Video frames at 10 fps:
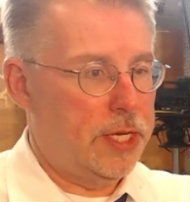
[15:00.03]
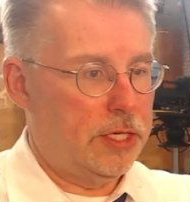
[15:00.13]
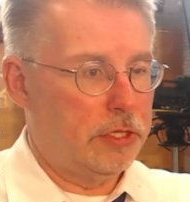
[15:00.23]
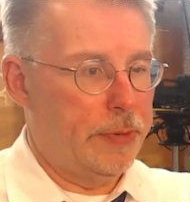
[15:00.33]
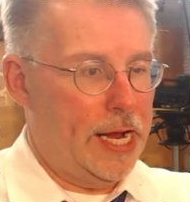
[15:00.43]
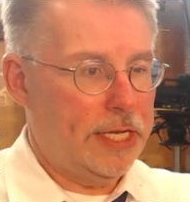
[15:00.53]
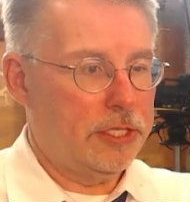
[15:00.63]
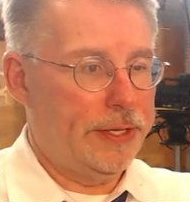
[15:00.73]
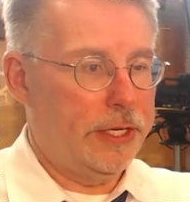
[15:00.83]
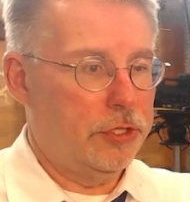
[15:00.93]
Some
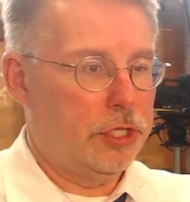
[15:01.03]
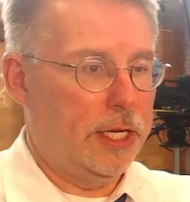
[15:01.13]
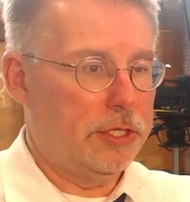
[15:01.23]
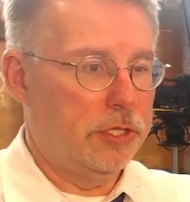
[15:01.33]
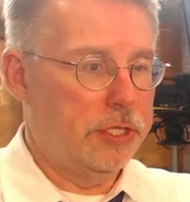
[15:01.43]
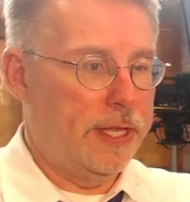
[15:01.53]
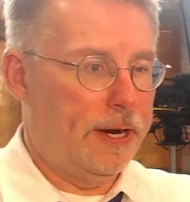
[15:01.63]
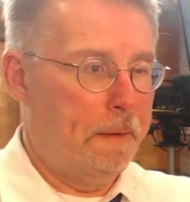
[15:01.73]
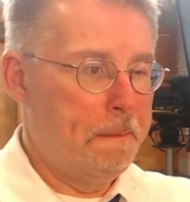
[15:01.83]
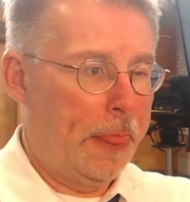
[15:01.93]
isolated chances
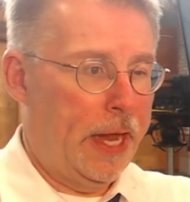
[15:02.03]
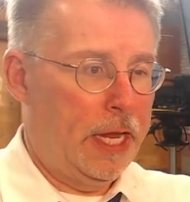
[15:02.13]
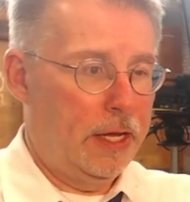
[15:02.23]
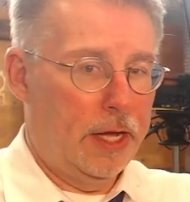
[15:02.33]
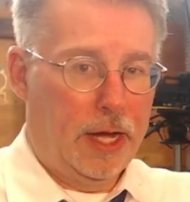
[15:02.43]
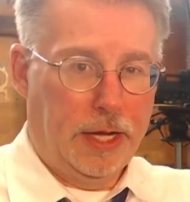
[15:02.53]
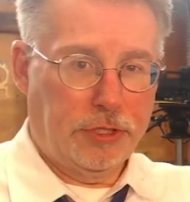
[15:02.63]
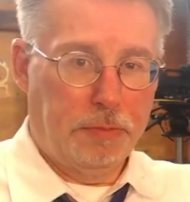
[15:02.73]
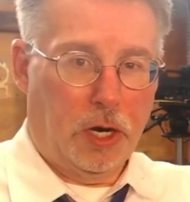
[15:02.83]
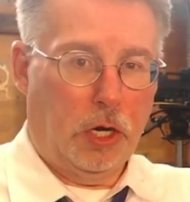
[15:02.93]
there.
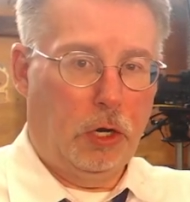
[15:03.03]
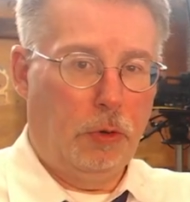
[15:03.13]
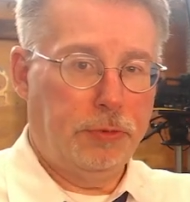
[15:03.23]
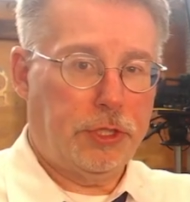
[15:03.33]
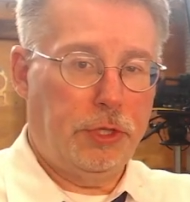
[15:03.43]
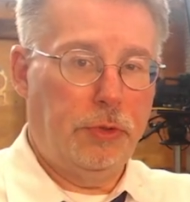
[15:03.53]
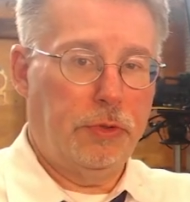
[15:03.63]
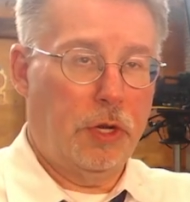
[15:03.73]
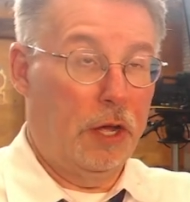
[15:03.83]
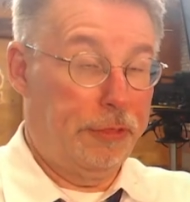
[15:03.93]
Tomorrow,
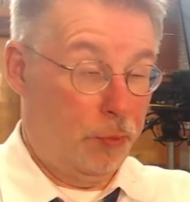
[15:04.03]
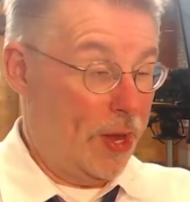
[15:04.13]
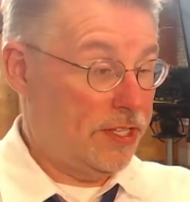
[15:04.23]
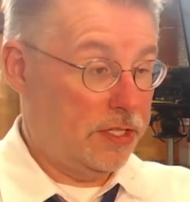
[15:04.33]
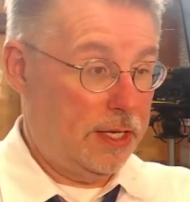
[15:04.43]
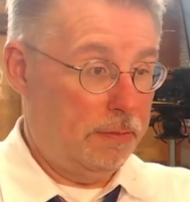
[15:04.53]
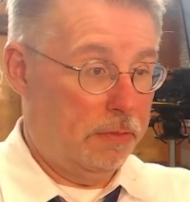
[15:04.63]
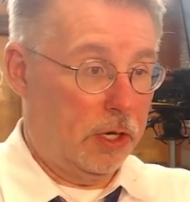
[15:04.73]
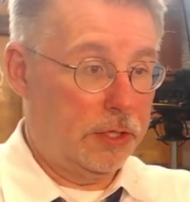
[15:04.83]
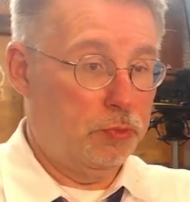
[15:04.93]
Wednesday,
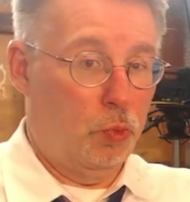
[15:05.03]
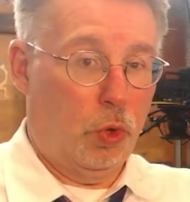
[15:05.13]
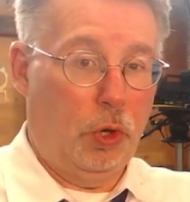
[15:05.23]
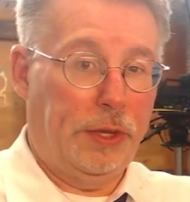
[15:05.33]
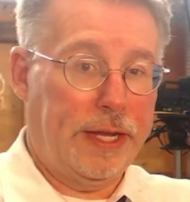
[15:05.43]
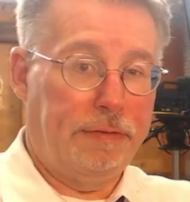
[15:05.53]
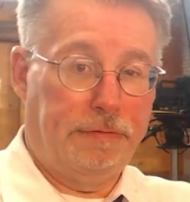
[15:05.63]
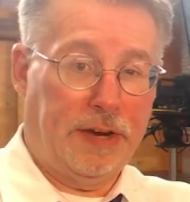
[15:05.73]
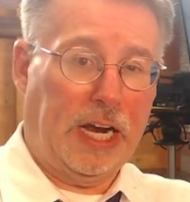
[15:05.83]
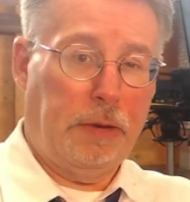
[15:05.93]
marks World
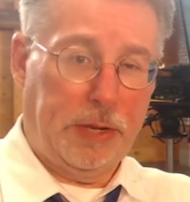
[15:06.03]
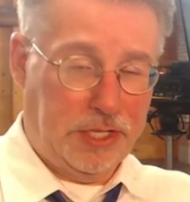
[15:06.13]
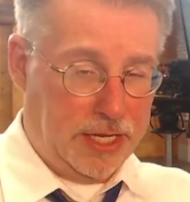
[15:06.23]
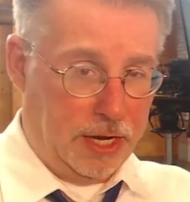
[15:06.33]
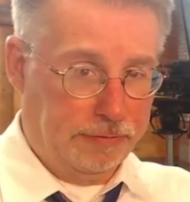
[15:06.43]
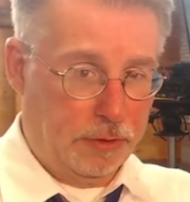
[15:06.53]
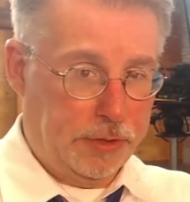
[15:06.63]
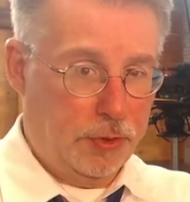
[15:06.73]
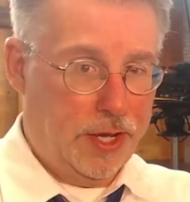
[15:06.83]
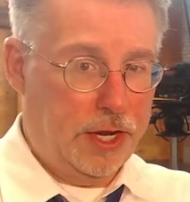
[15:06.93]
Environment Day from
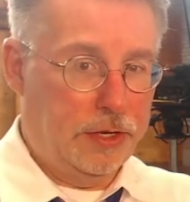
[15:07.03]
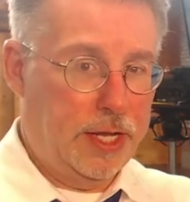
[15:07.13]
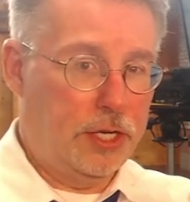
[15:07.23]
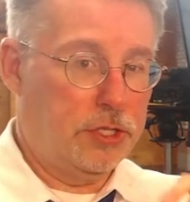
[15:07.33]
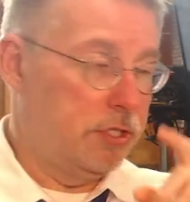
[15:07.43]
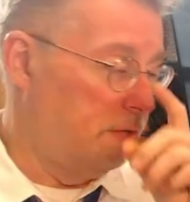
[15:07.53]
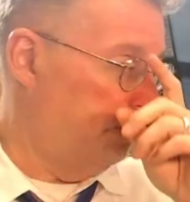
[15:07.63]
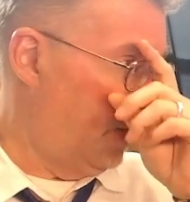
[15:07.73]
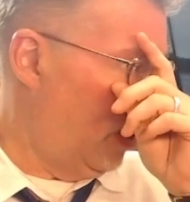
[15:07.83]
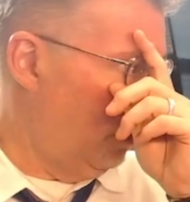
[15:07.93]
the United Nations
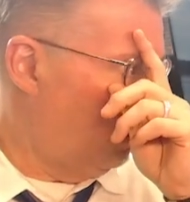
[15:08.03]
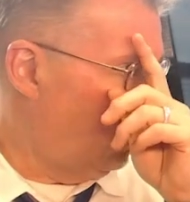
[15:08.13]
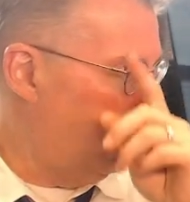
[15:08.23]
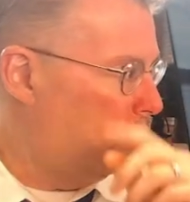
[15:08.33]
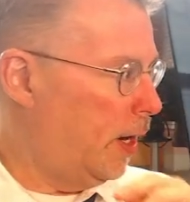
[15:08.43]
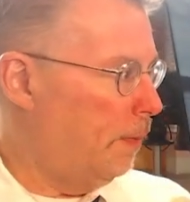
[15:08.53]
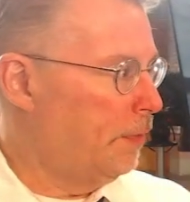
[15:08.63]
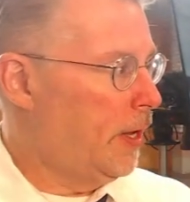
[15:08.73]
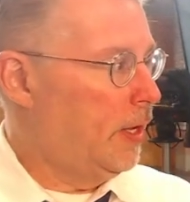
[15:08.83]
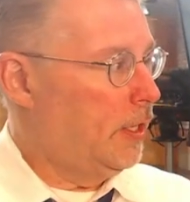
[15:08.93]
Environment Program.
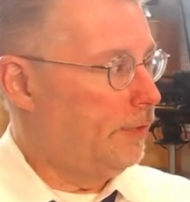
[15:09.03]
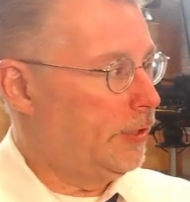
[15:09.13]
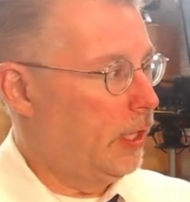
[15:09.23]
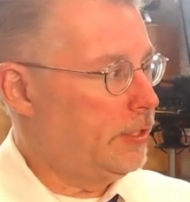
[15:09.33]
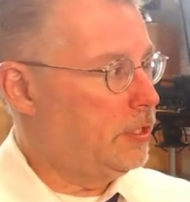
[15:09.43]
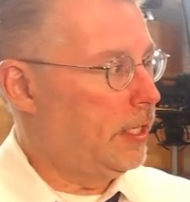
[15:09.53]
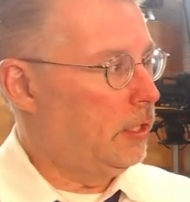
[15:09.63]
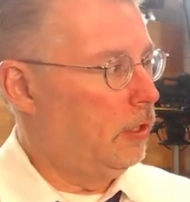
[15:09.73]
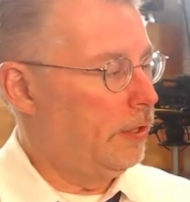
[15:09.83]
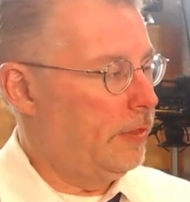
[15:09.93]
If you'd like to take
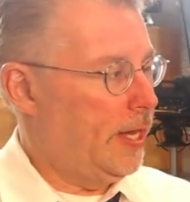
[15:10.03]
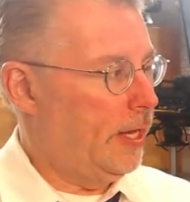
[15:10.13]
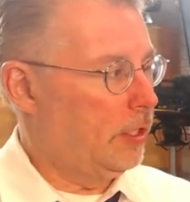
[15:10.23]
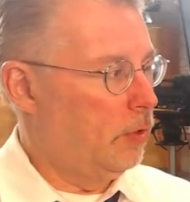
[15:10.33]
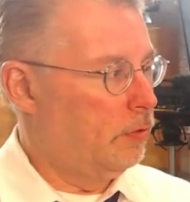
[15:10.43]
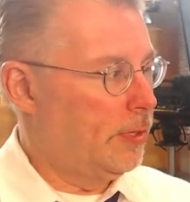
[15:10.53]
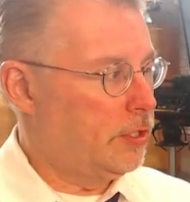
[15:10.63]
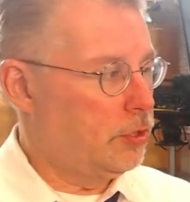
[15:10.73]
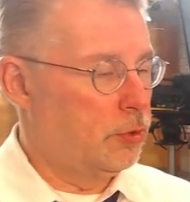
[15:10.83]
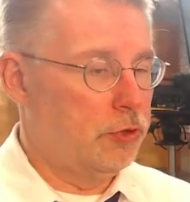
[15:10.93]
a look at that, go to my
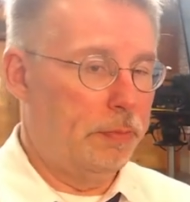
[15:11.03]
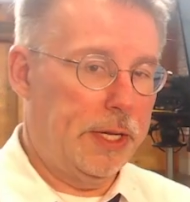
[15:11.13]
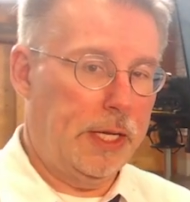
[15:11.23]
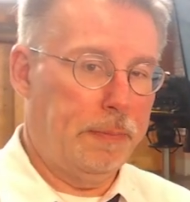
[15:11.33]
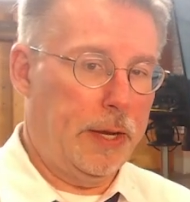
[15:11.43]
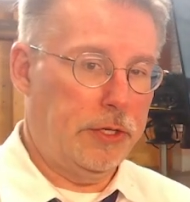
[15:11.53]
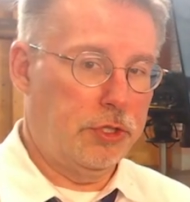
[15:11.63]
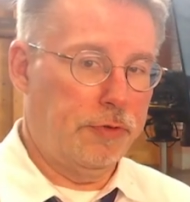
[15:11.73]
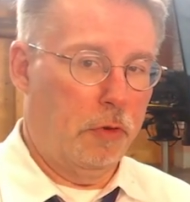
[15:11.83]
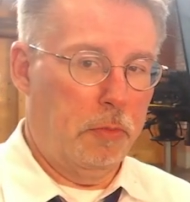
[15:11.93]
social media
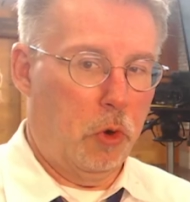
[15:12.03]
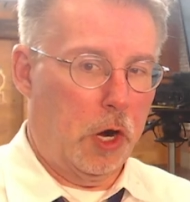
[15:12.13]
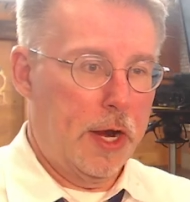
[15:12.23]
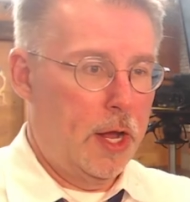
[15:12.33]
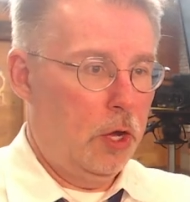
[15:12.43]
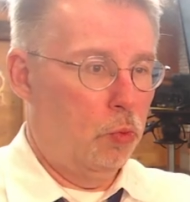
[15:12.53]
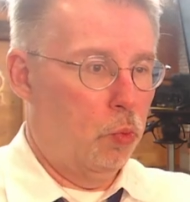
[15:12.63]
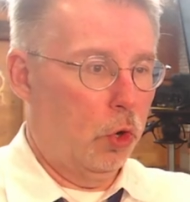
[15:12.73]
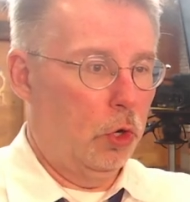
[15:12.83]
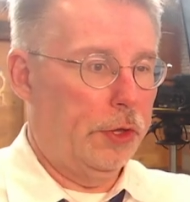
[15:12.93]
pages for more.
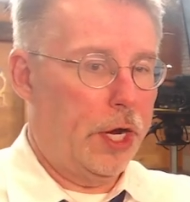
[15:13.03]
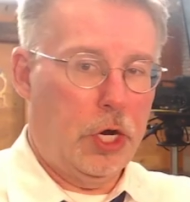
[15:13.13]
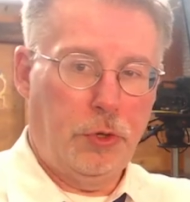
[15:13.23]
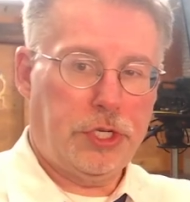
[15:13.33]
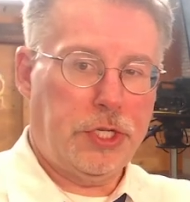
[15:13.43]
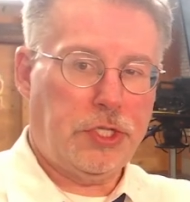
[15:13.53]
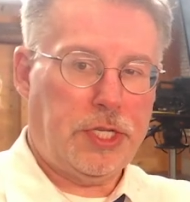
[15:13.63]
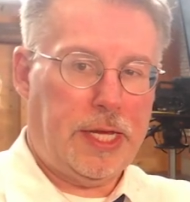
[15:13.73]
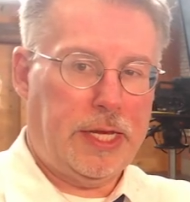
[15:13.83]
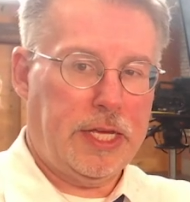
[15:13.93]
World Oceans
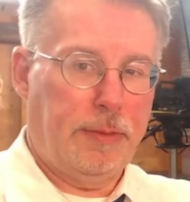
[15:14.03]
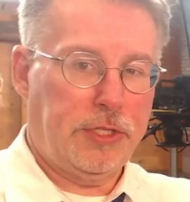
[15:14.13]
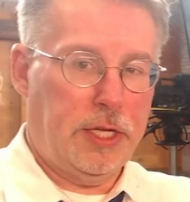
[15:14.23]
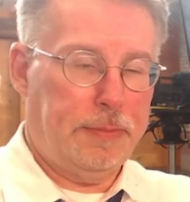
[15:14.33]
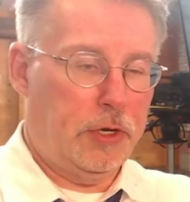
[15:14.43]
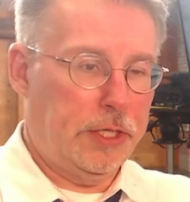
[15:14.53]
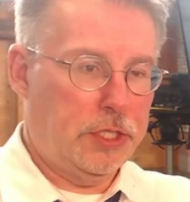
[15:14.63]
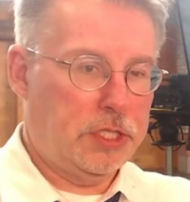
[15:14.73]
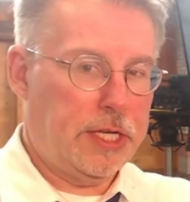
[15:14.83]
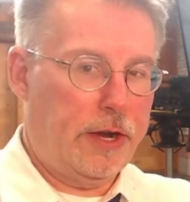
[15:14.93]
Day comes up on
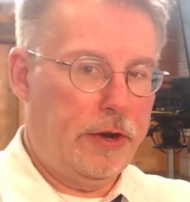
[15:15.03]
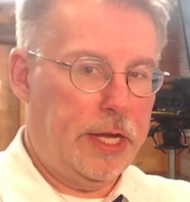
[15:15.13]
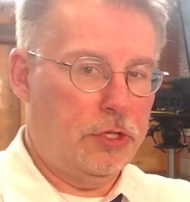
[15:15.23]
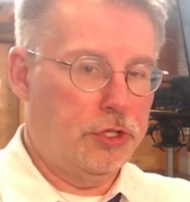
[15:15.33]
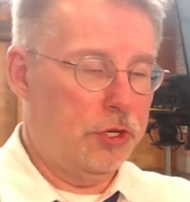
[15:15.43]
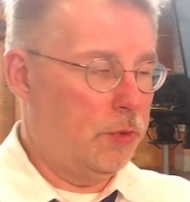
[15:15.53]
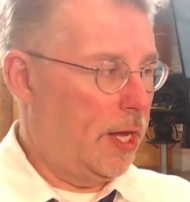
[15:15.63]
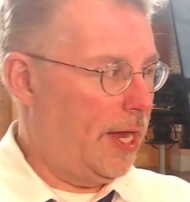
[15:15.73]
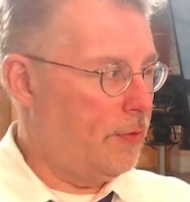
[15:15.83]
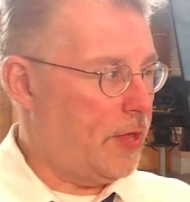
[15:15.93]
Saturday, June
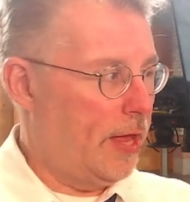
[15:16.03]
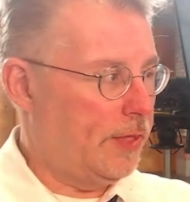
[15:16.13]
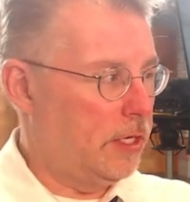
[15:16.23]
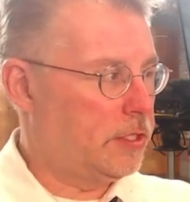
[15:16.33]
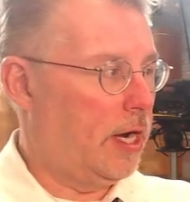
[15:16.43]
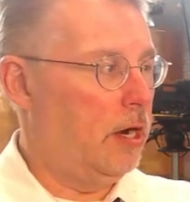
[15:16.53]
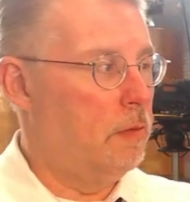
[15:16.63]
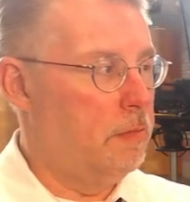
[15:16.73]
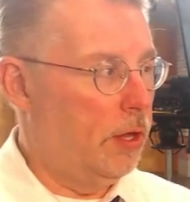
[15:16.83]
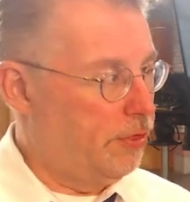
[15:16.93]
8th, and the
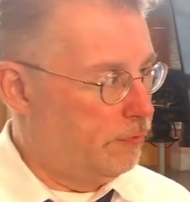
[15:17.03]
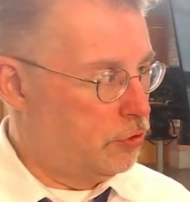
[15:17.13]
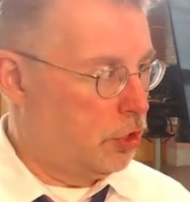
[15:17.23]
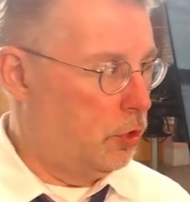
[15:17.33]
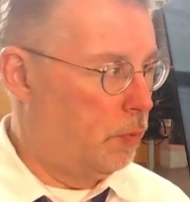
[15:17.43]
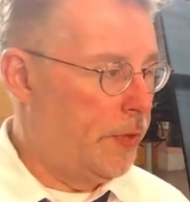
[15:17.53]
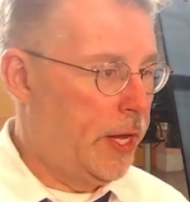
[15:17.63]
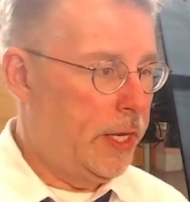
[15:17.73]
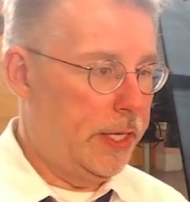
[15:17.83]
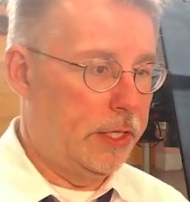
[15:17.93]
entire month of June
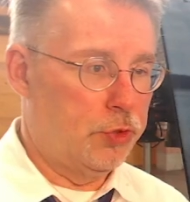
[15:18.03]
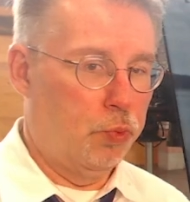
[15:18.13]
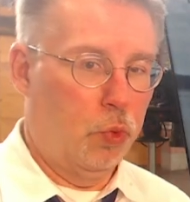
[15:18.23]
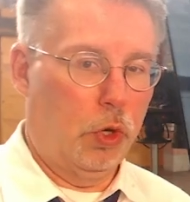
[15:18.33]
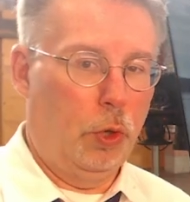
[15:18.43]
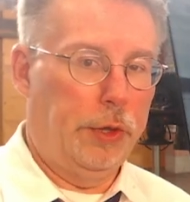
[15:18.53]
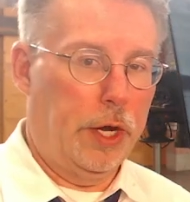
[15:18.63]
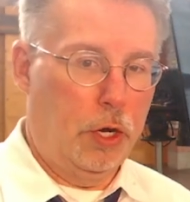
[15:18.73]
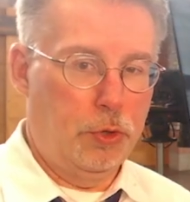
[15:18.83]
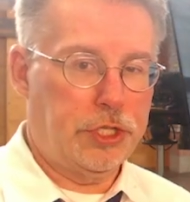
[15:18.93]
is World
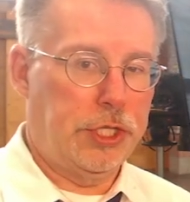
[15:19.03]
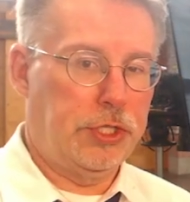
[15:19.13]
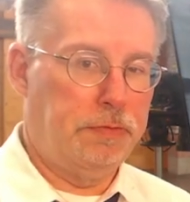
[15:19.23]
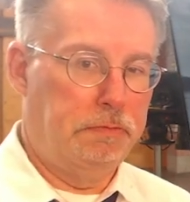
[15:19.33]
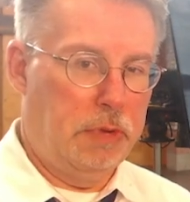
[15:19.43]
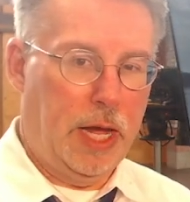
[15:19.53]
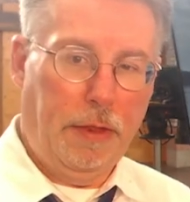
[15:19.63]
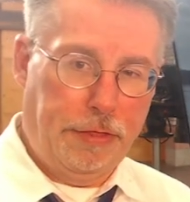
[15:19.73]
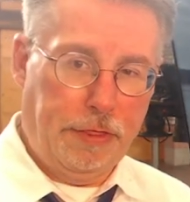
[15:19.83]
Oceans Month.